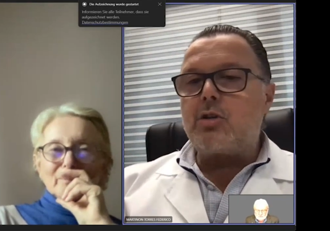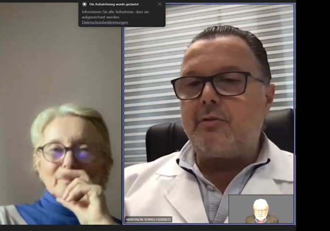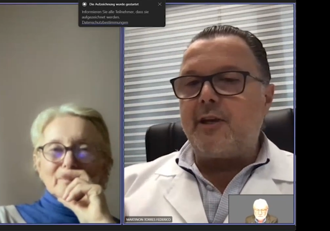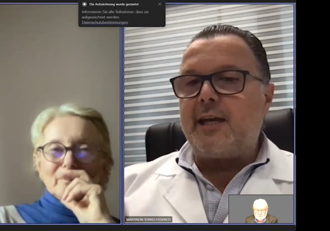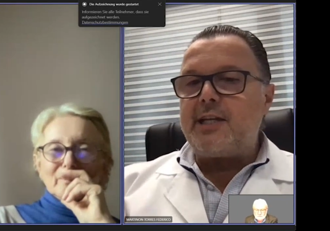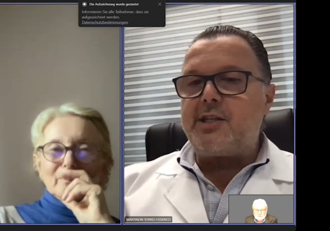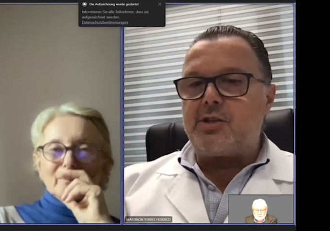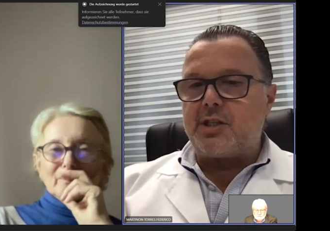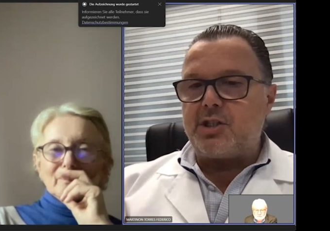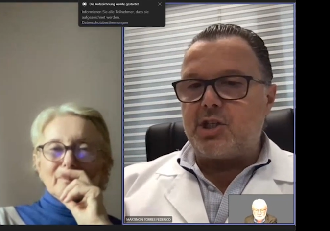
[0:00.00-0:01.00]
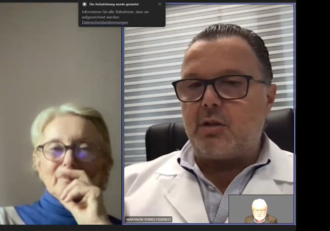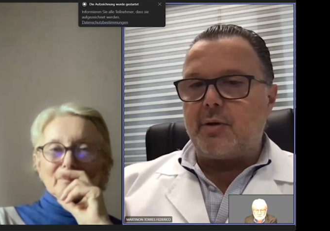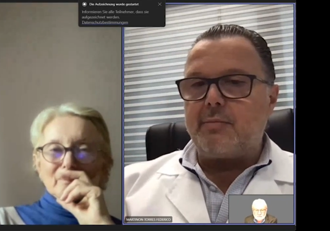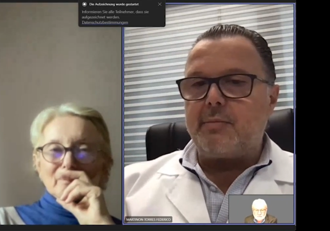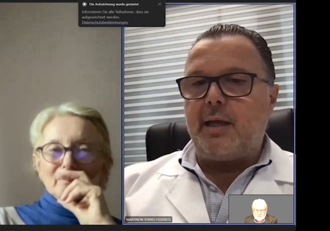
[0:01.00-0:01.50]
Speaker 1: efficacious in
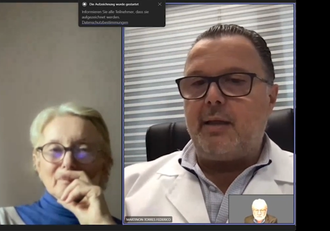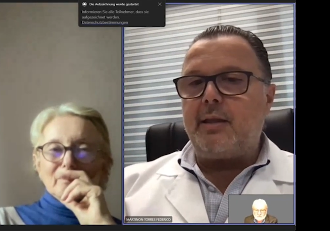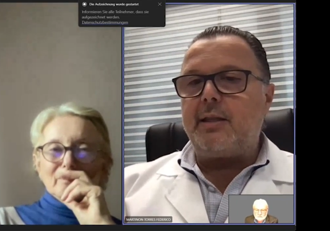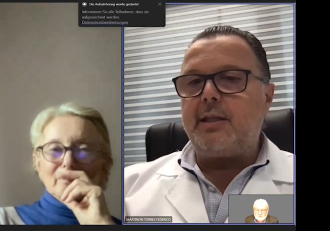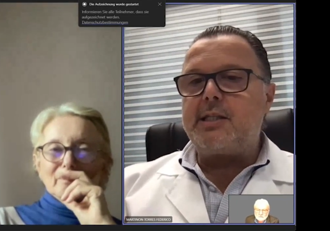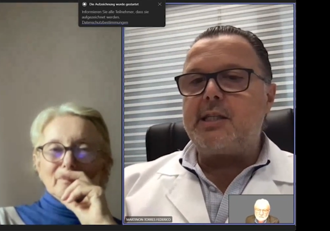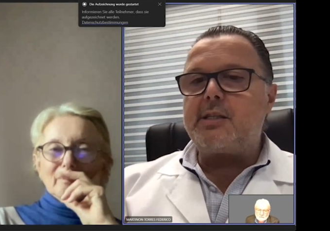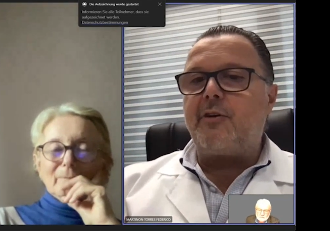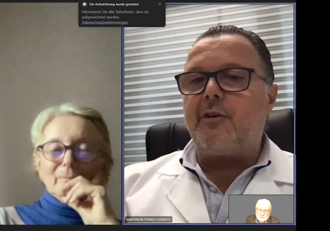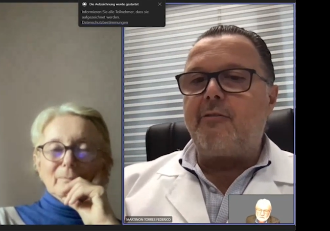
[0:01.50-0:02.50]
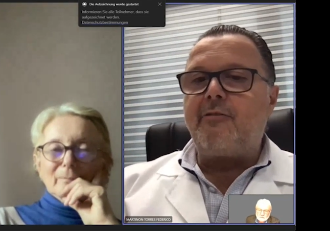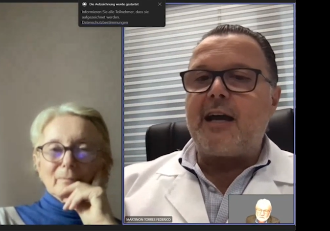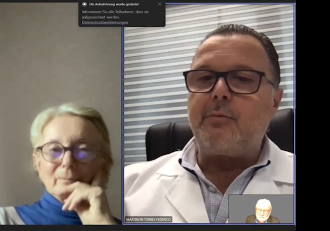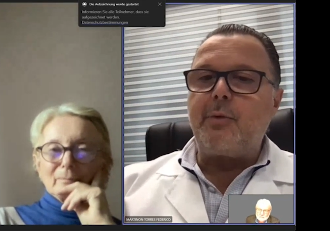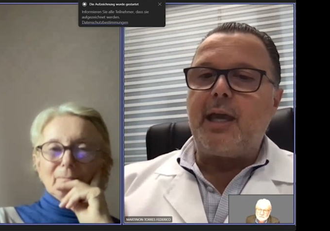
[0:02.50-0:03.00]
children. And this is for a
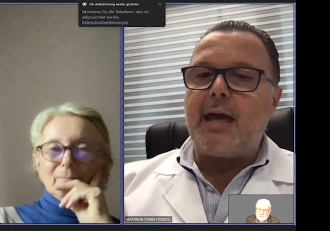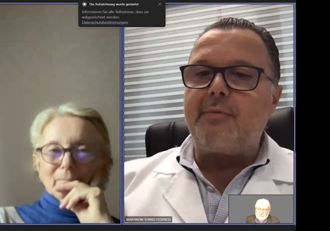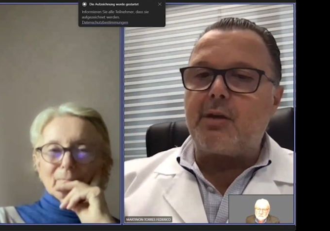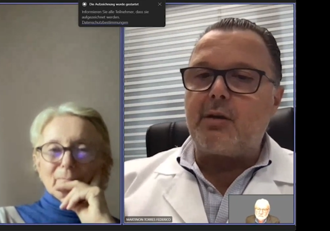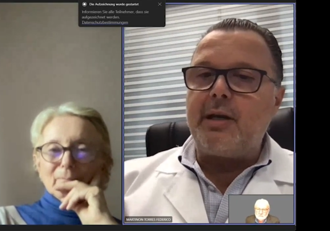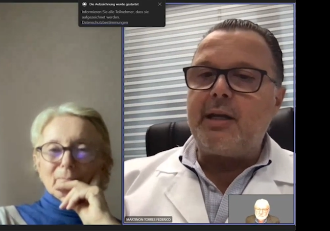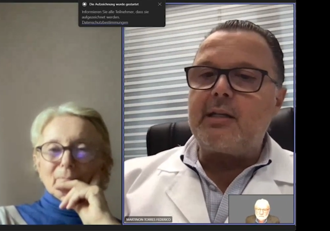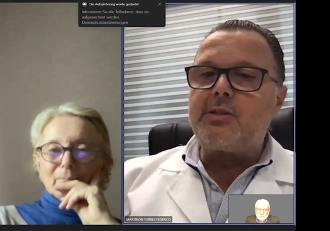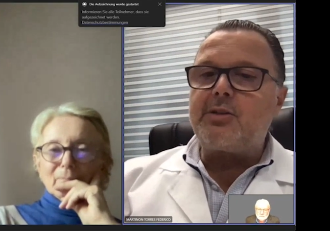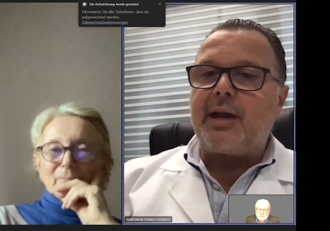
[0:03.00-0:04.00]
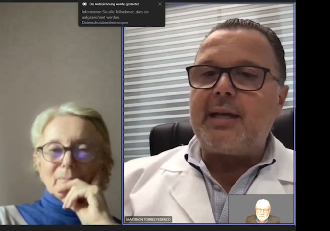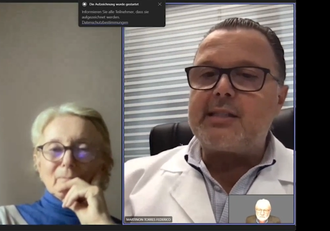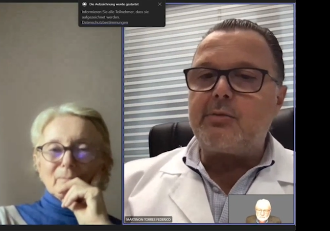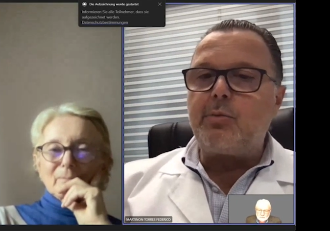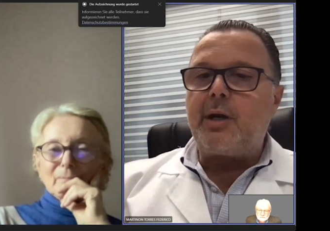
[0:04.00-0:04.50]
fact. We have the clinical trials
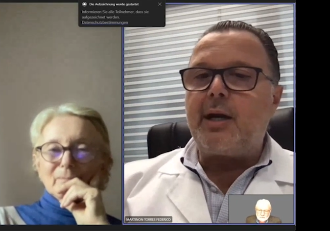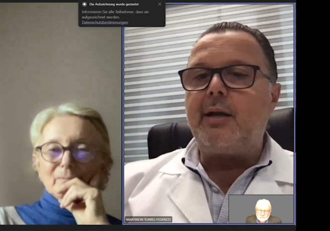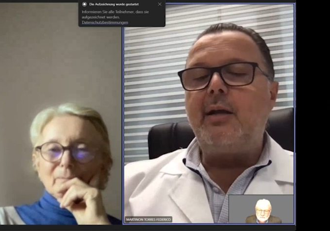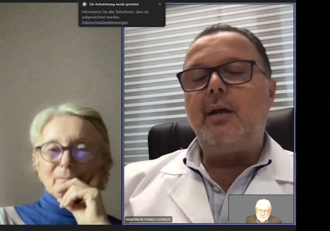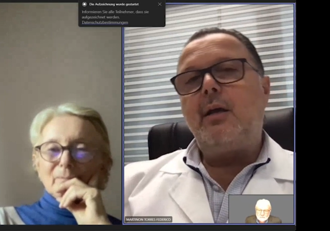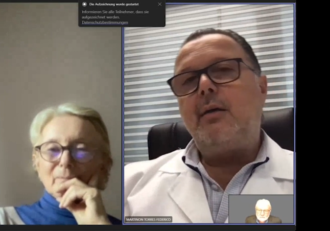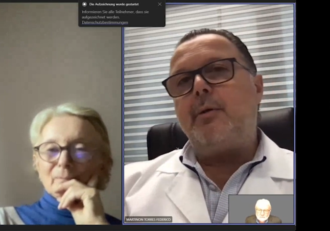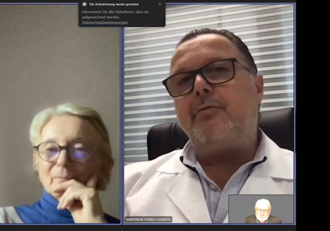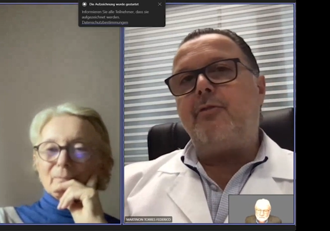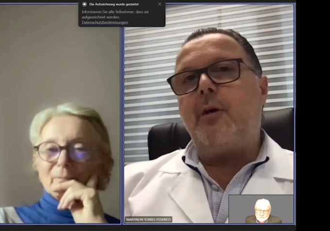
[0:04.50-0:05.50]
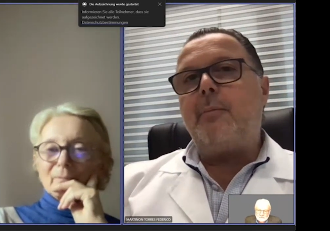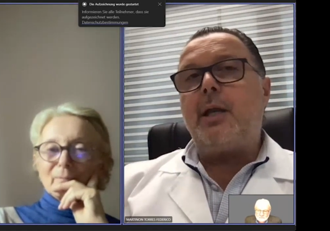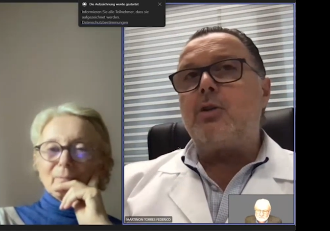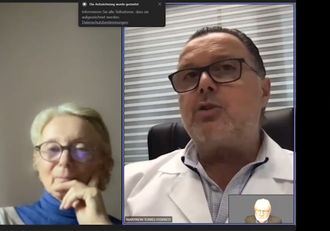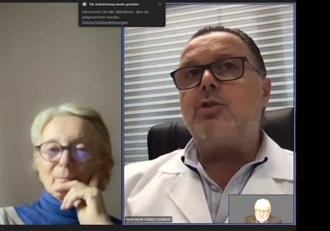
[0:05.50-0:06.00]
that were performed,
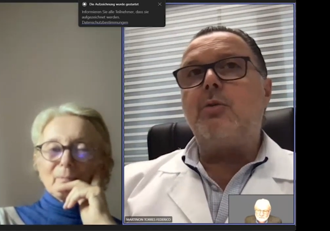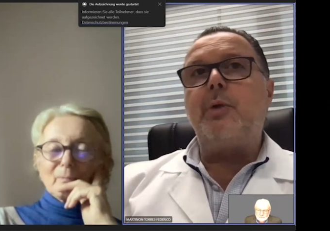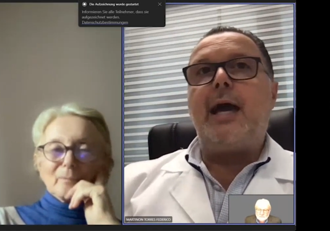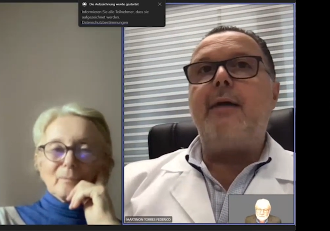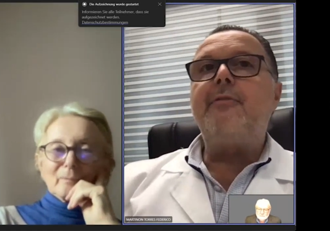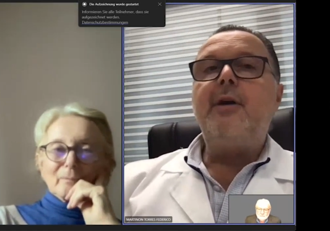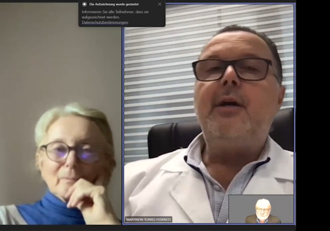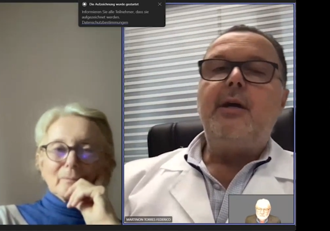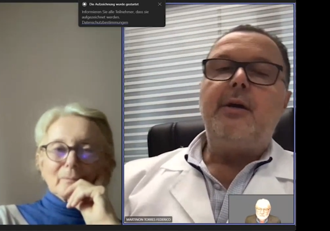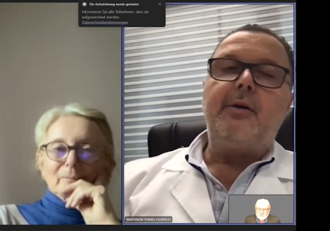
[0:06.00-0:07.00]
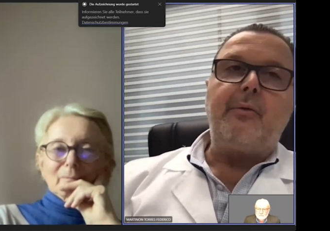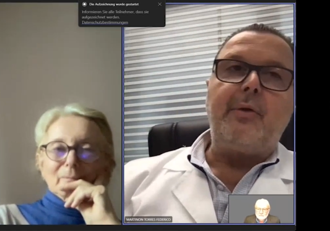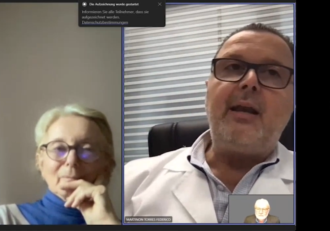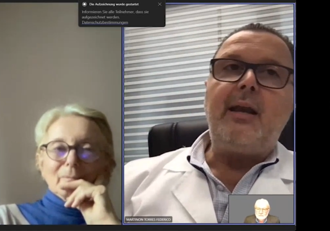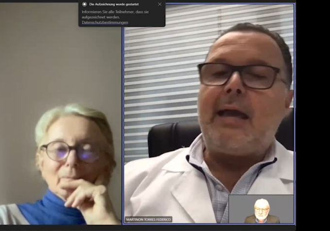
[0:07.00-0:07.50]
and also we have uh,
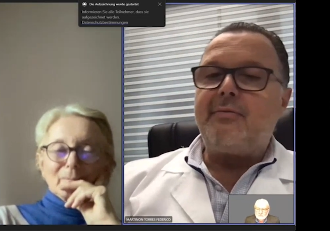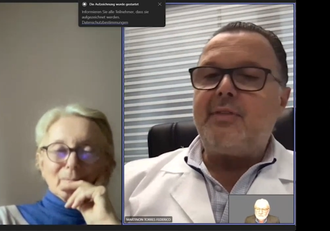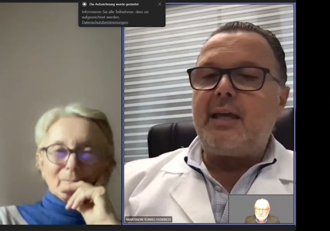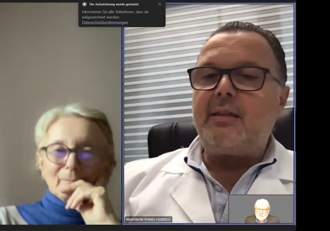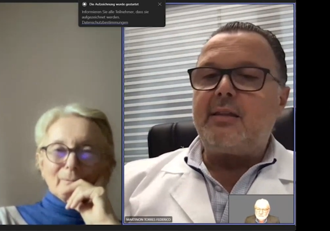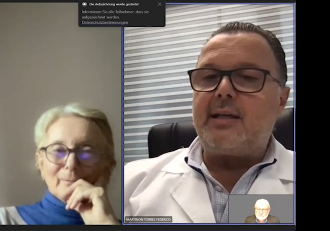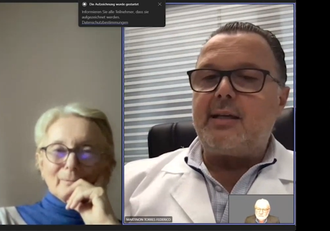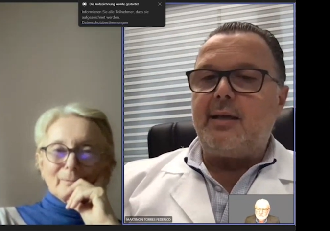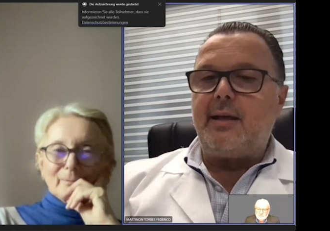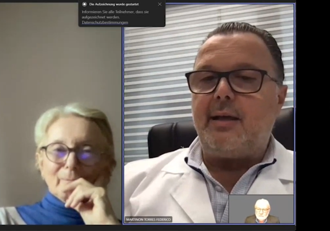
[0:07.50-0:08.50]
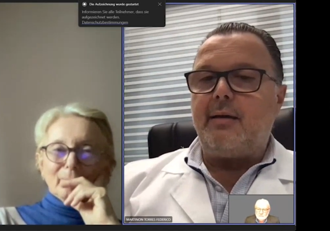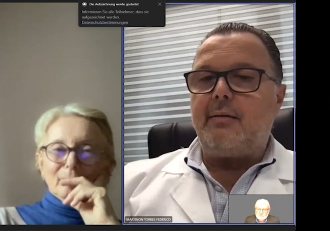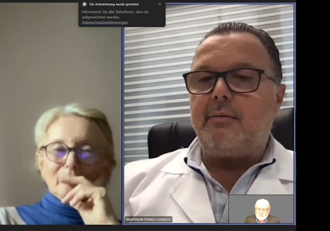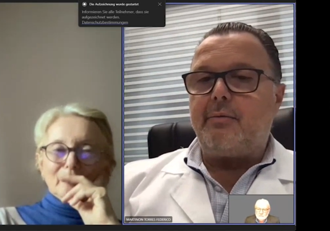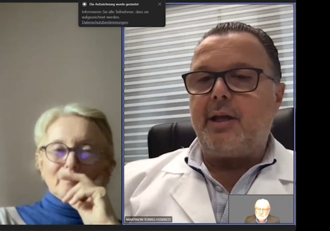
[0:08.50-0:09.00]
real life data uh,
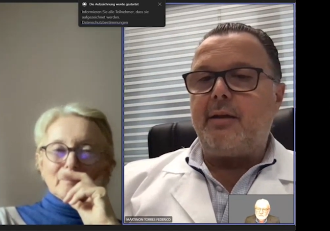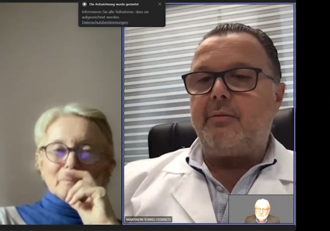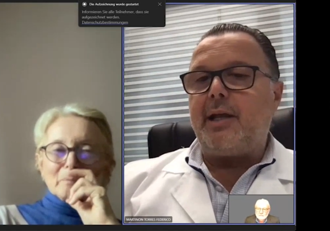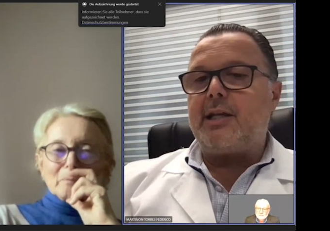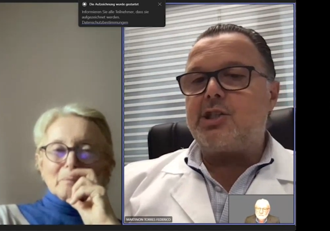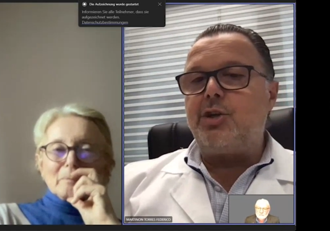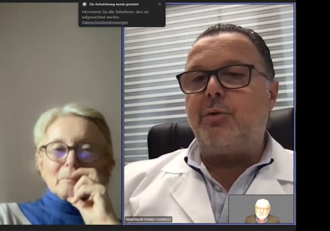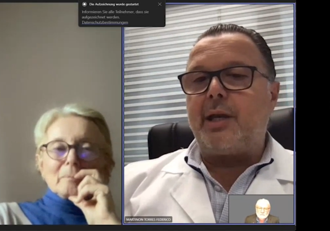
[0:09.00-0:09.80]
re reassuring